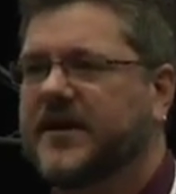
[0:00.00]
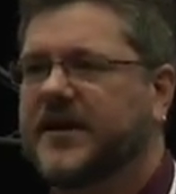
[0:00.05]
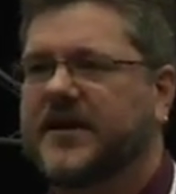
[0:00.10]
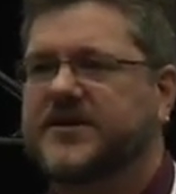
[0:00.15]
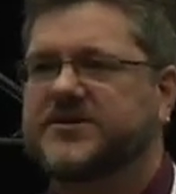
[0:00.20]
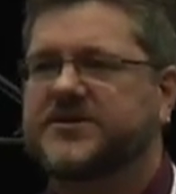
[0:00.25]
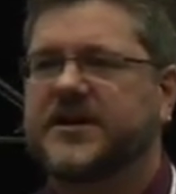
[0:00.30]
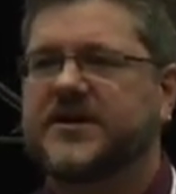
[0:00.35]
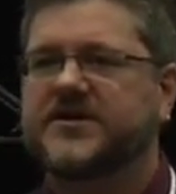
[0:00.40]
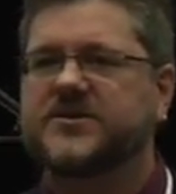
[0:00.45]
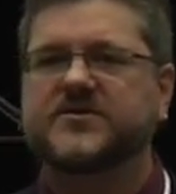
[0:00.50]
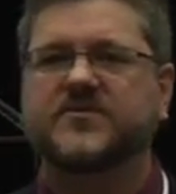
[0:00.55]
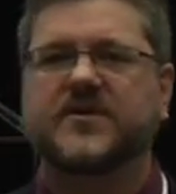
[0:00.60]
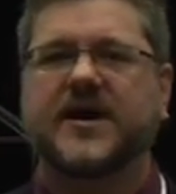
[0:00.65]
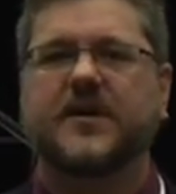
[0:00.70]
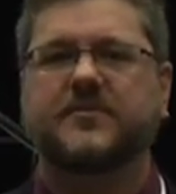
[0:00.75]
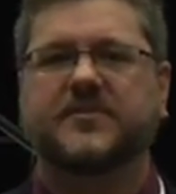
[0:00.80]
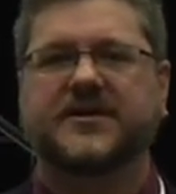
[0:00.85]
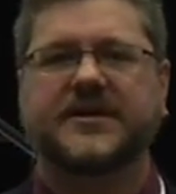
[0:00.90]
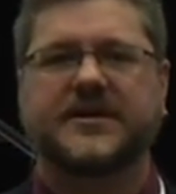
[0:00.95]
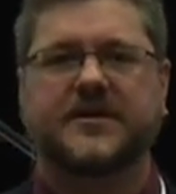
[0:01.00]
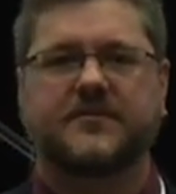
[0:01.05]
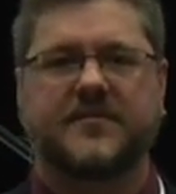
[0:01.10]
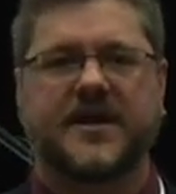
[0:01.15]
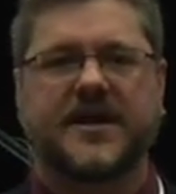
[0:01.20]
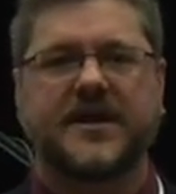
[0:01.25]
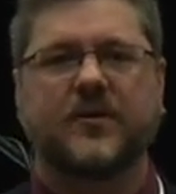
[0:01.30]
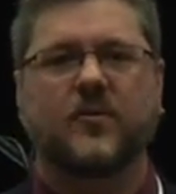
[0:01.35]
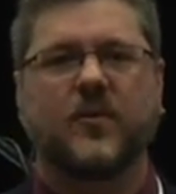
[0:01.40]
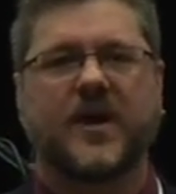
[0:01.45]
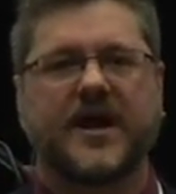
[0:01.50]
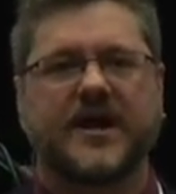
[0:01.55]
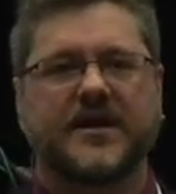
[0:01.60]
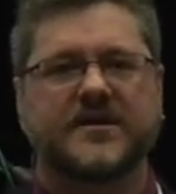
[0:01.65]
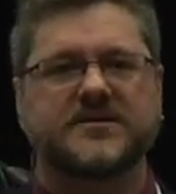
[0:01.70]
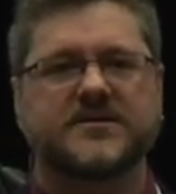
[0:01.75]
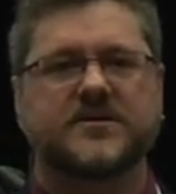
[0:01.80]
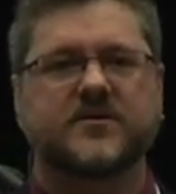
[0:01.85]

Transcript: It changes rapidly in many ways.